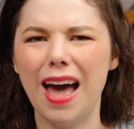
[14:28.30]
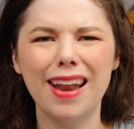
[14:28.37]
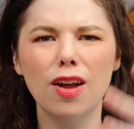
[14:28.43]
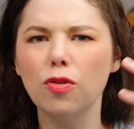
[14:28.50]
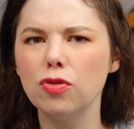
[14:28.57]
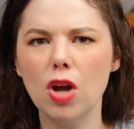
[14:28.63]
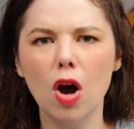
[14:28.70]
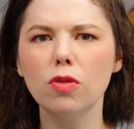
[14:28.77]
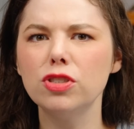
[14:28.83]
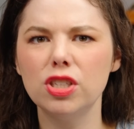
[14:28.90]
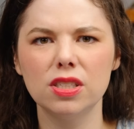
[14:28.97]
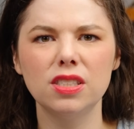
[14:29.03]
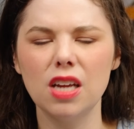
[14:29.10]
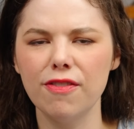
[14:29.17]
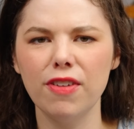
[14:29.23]
I don't know,
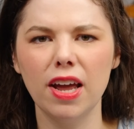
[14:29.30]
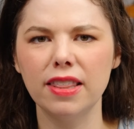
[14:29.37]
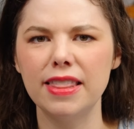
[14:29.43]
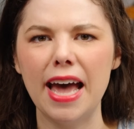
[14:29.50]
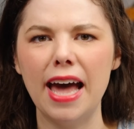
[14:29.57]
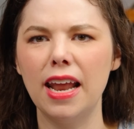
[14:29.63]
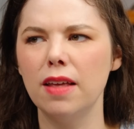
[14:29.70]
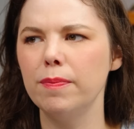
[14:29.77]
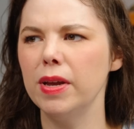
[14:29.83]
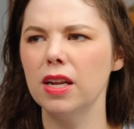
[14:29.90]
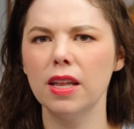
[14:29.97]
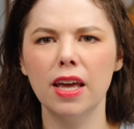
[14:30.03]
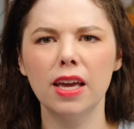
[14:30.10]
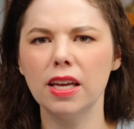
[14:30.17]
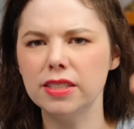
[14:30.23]
just stuff like that. And being
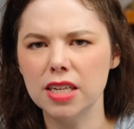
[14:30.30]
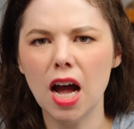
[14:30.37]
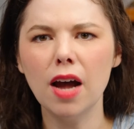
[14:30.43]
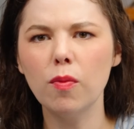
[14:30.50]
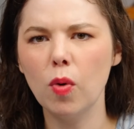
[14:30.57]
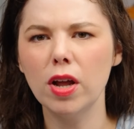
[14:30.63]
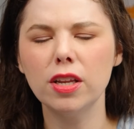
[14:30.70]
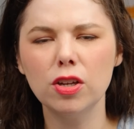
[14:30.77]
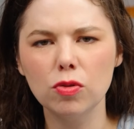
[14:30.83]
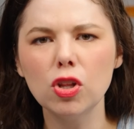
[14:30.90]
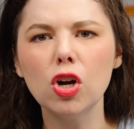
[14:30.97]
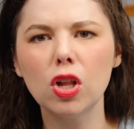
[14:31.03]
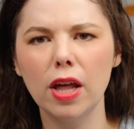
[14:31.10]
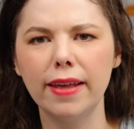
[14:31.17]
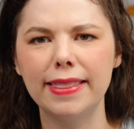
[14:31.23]
like, it's not what you
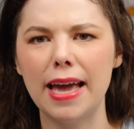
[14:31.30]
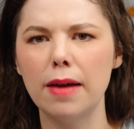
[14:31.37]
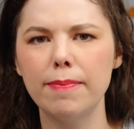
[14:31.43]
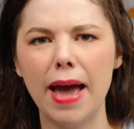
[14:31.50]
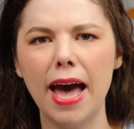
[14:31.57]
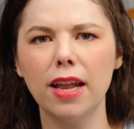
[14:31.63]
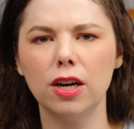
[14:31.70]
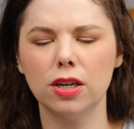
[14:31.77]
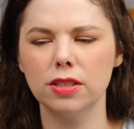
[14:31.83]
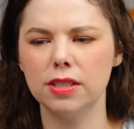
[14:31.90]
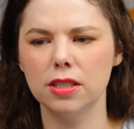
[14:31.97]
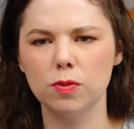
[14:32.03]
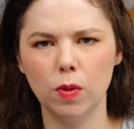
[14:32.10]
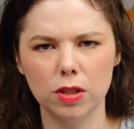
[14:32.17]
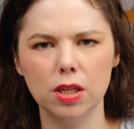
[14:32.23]
look like that matters.
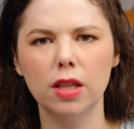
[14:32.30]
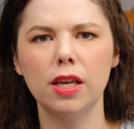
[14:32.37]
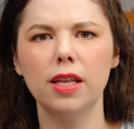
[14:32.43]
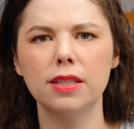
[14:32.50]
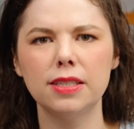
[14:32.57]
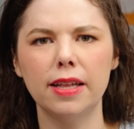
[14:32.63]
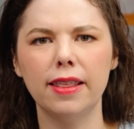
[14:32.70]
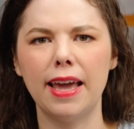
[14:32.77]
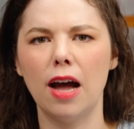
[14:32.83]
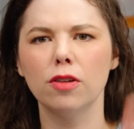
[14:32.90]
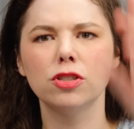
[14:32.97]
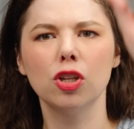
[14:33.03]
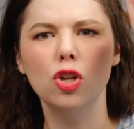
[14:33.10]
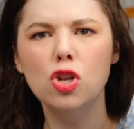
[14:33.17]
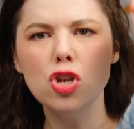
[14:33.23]
It's what's on the inside that
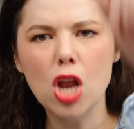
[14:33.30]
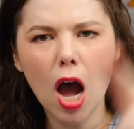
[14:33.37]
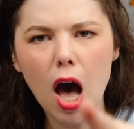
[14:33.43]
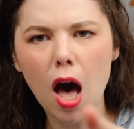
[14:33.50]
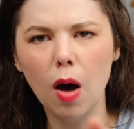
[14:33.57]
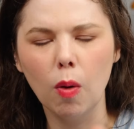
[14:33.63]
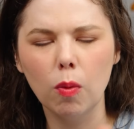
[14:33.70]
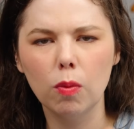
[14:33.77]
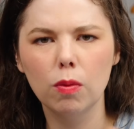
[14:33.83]
counts. No,